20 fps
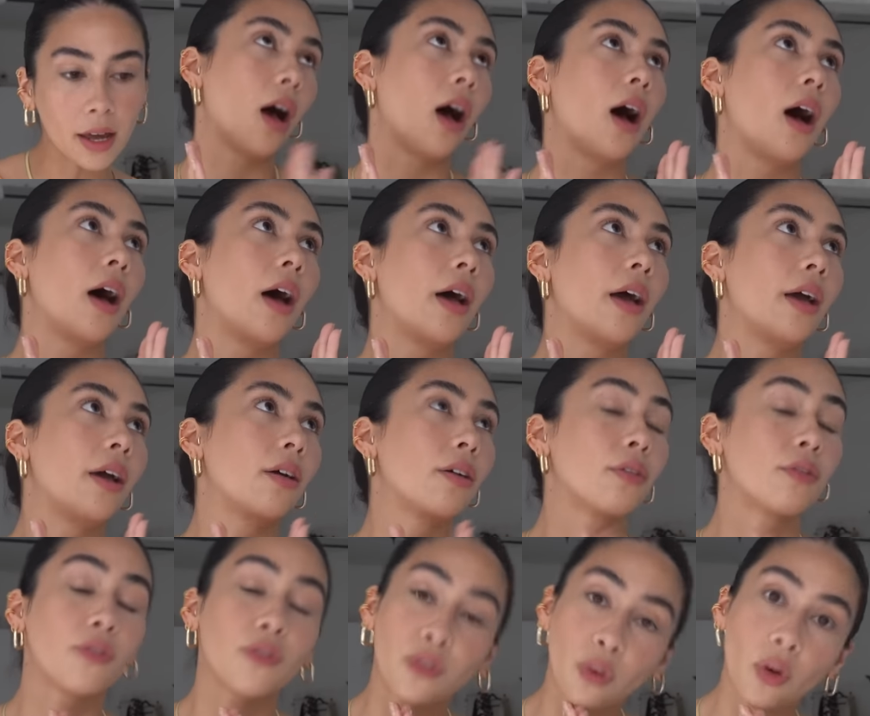I
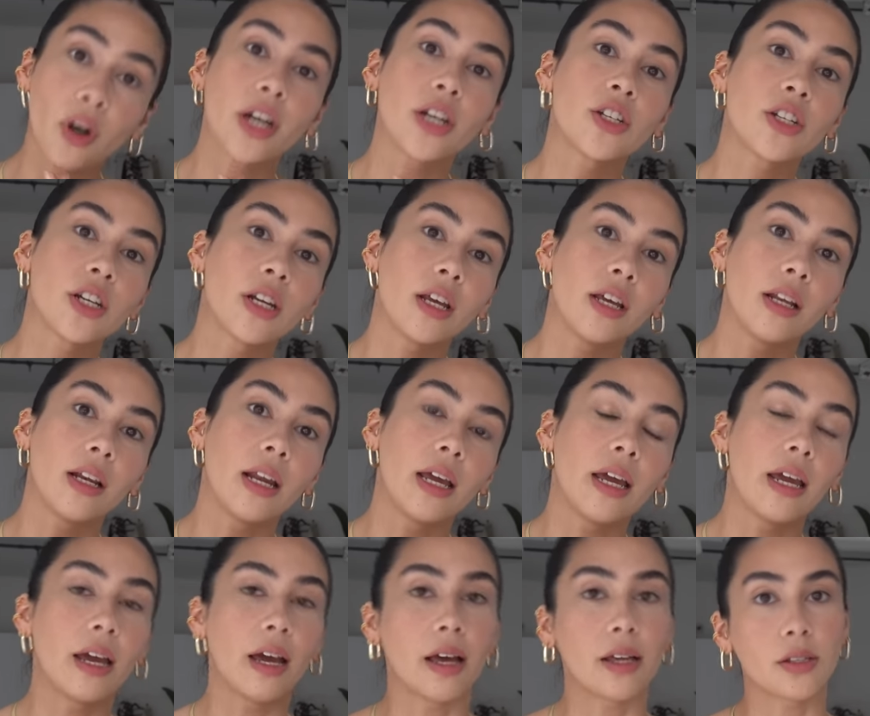
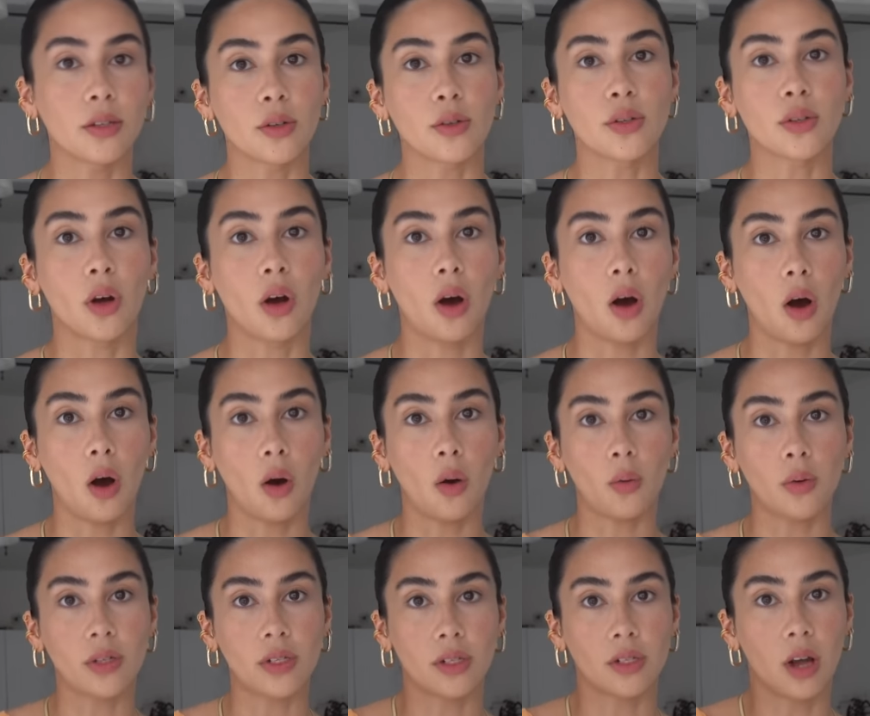unfortunately, as you saw,
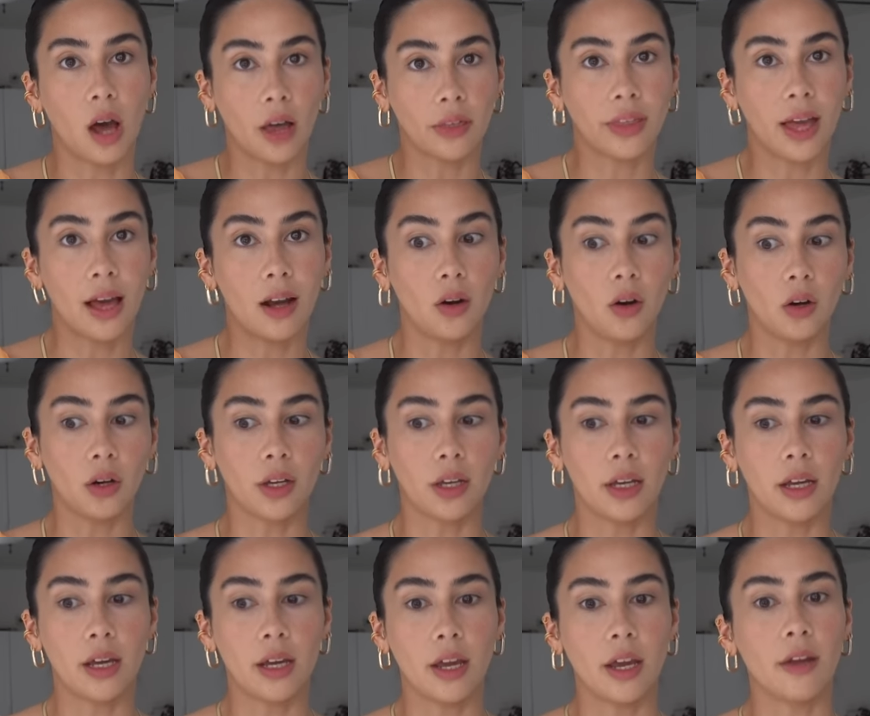was not that
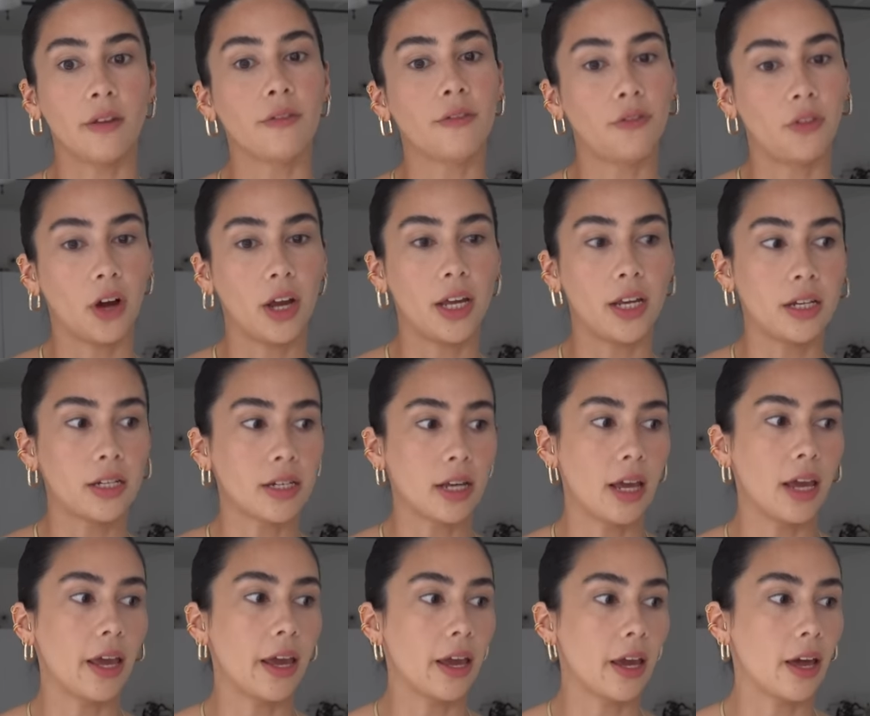lucky in
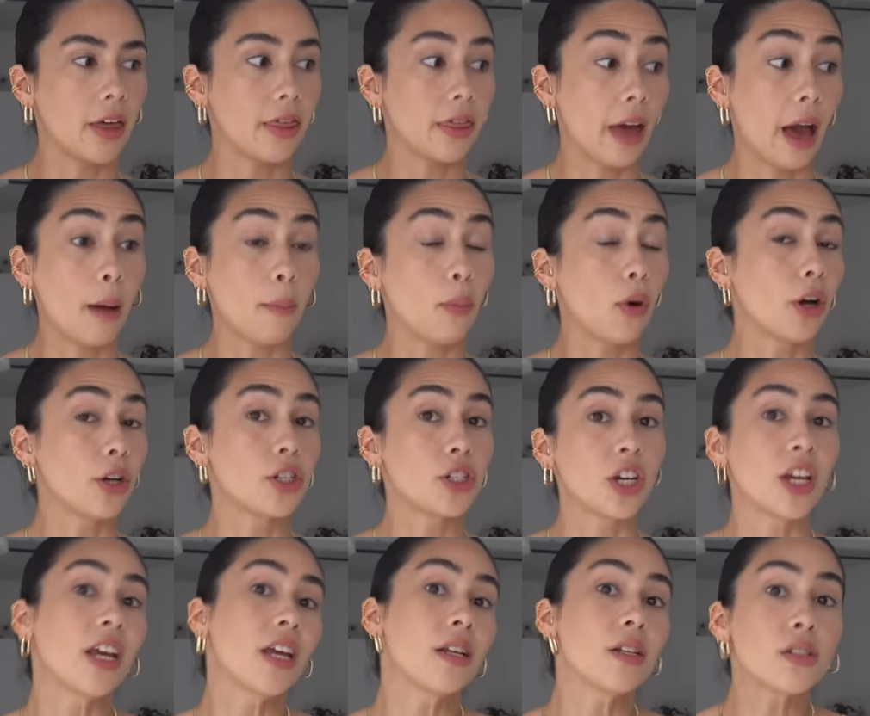finding that
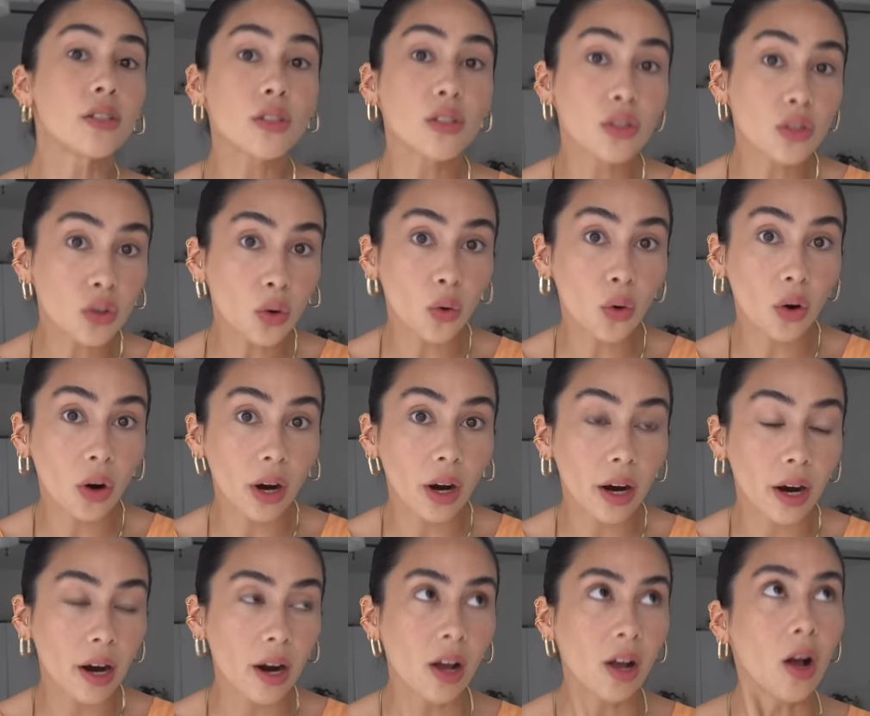much in
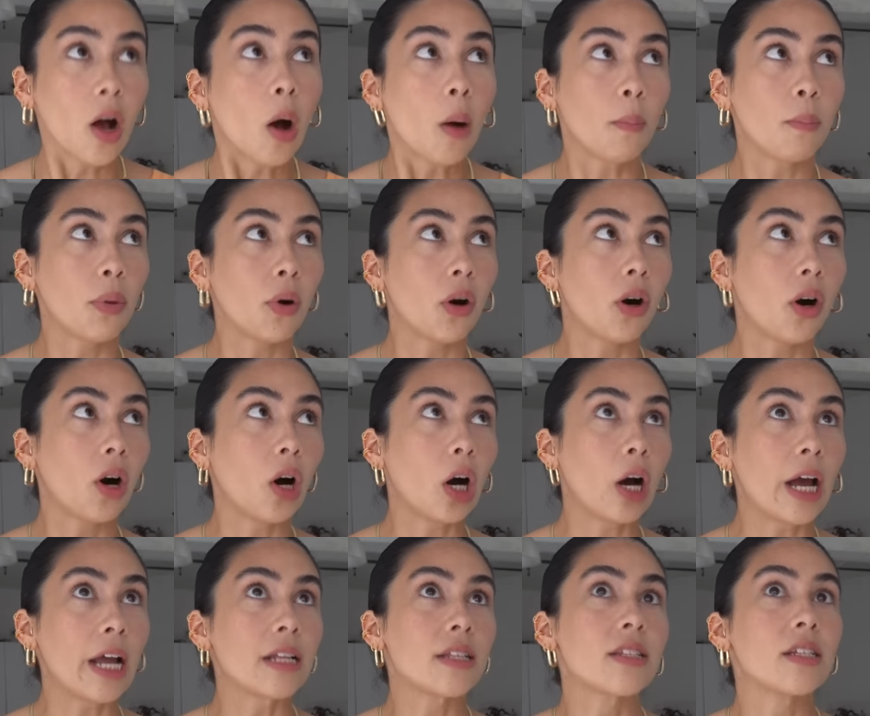store,
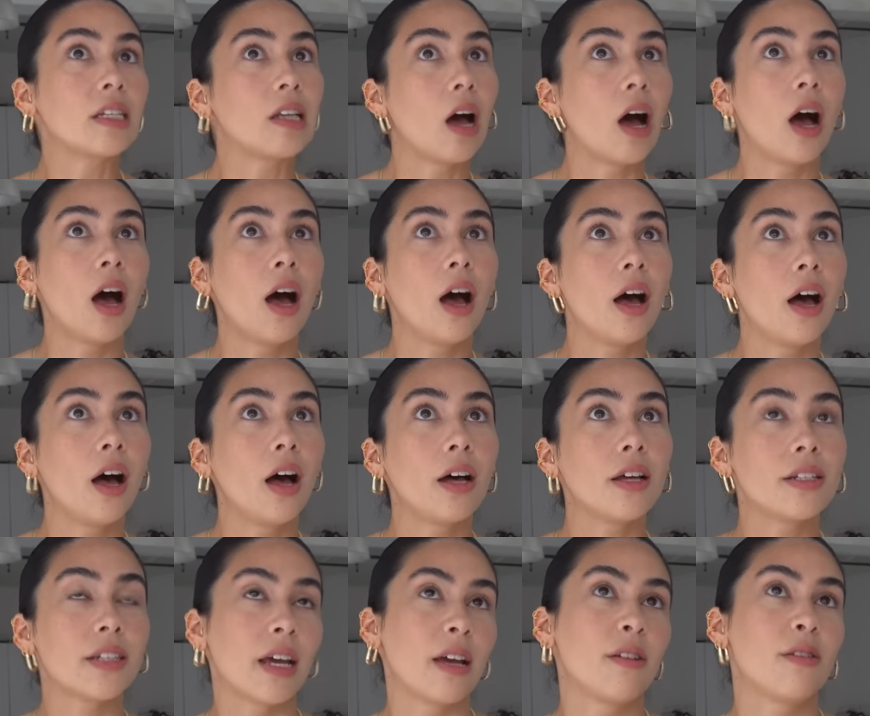but it's
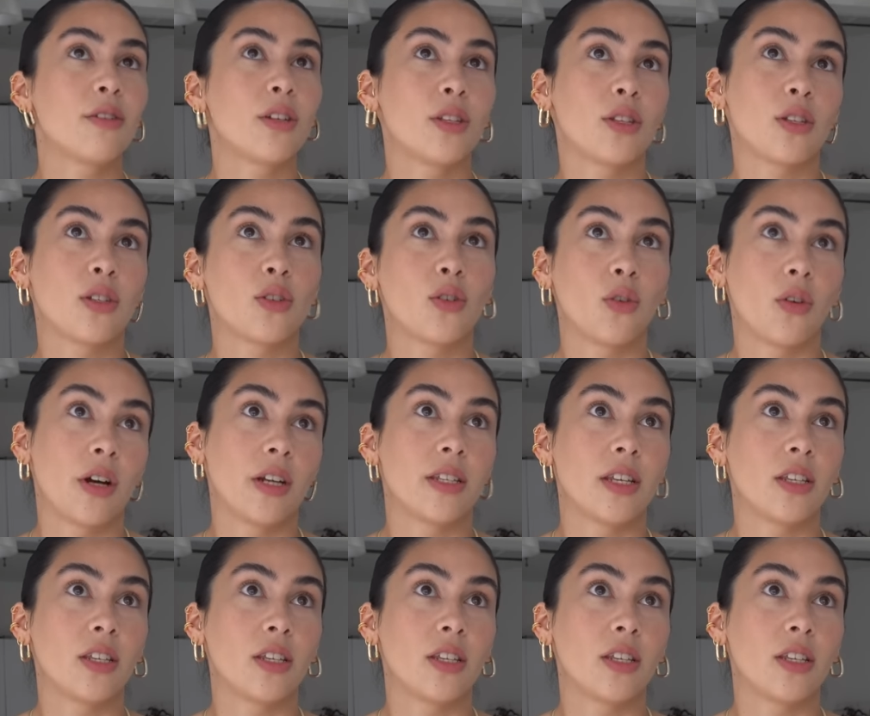not down to the stores.